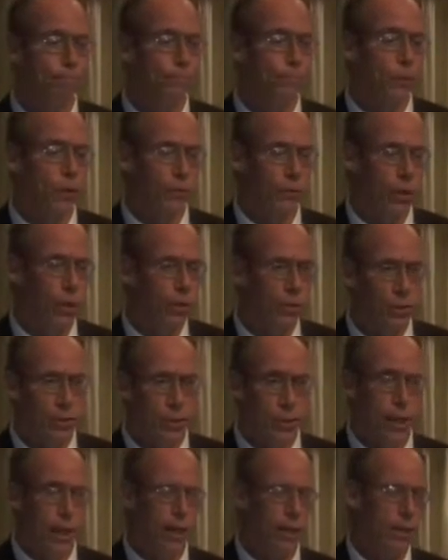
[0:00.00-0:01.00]
if you go to the
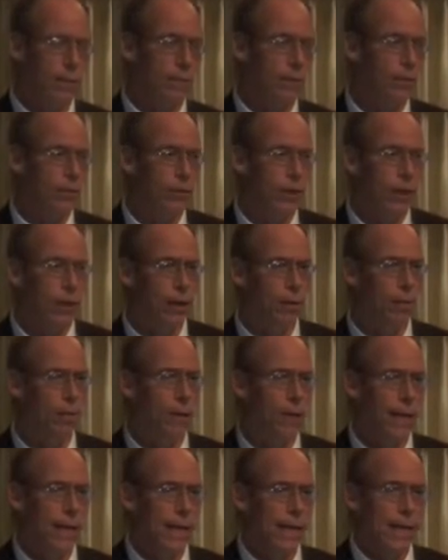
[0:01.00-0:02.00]
documents now,
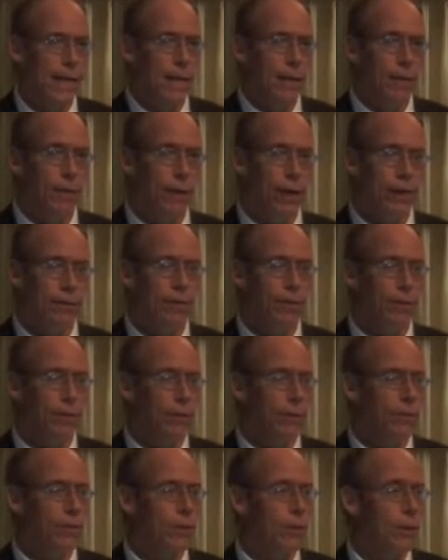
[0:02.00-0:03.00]
that
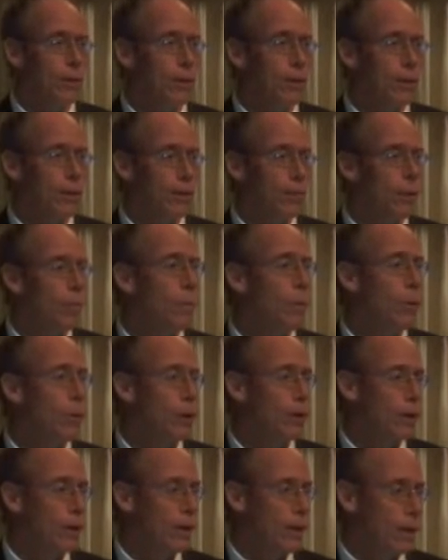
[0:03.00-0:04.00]
there's a
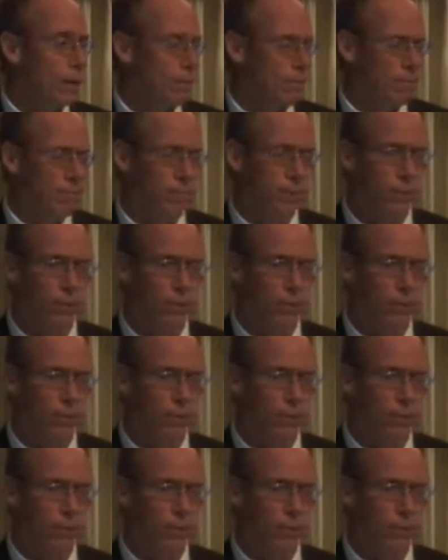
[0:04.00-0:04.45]
report done